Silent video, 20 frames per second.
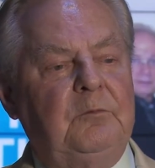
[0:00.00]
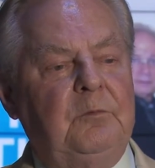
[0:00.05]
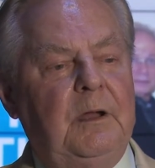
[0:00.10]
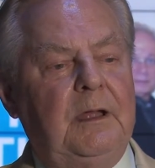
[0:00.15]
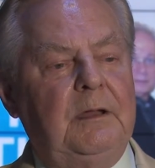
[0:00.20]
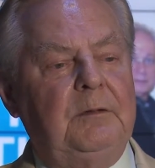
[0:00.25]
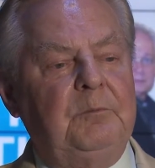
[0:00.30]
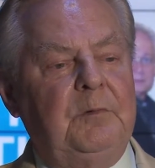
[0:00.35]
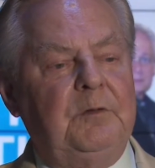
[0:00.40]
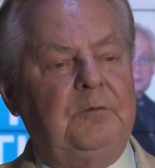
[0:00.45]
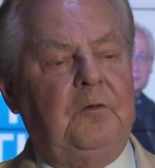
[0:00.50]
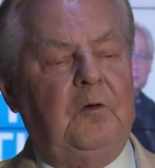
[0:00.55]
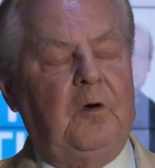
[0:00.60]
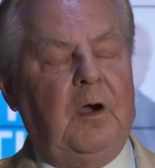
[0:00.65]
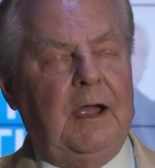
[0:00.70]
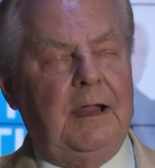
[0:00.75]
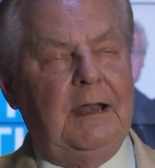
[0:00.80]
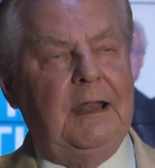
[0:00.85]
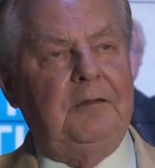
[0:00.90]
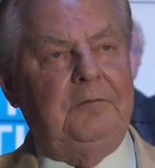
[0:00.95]
when,
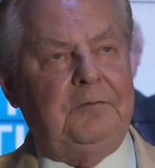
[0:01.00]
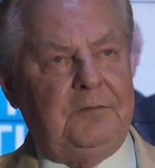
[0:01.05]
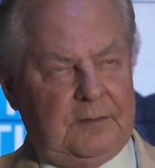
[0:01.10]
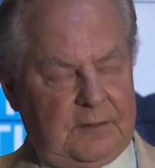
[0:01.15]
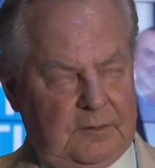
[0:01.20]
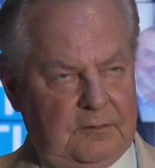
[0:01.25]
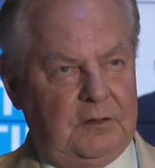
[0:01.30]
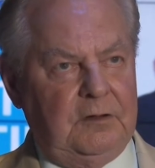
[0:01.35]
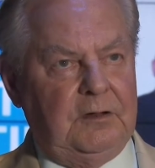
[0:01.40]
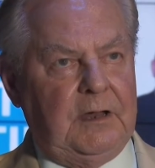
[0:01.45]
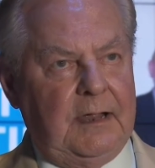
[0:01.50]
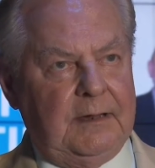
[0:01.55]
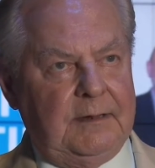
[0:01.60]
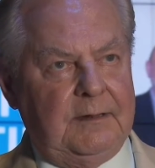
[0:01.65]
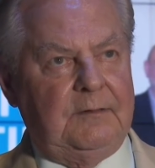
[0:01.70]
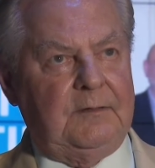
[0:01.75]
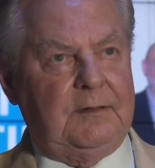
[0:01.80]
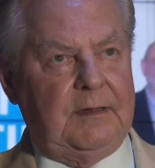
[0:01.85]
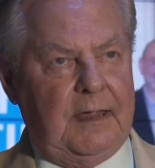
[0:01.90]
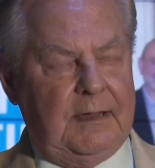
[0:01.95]
before I left the
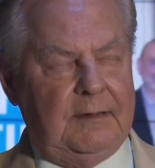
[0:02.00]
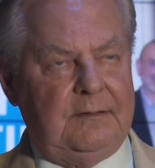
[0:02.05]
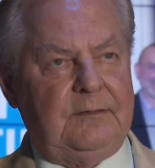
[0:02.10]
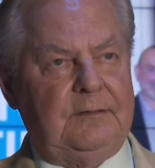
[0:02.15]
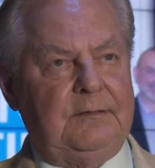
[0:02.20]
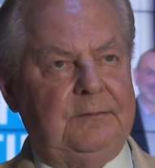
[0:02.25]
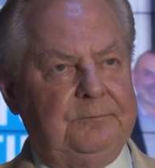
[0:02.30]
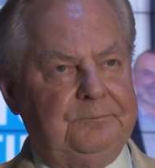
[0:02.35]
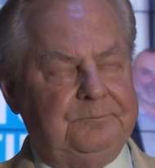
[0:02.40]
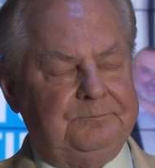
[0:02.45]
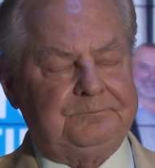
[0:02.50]
United States,